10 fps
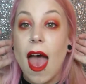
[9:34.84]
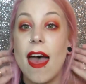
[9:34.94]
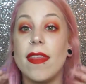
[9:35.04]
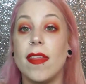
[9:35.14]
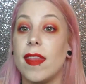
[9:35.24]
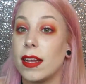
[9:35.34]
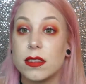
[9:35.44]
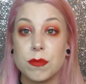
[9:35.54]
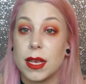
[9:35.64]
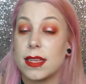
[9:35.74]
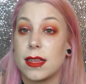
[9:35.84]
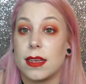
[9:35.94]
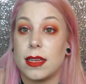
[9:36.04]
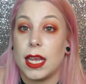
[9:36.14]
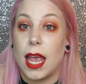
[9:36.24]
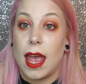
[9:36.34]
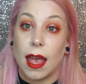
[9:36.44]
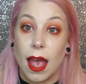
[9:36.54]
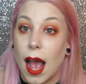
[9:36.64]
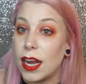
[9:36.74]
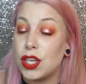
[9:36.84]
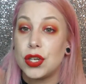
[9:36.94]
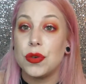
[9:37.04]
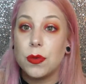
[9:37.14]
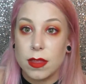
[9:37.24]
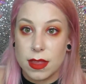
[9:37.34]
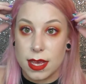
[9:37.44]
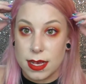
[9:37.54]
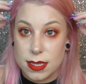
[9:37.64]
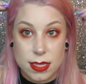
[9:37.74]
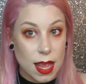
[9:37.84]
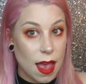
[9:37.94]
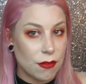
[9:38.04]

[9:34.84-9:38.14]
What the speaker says: And then that's basically it. I do this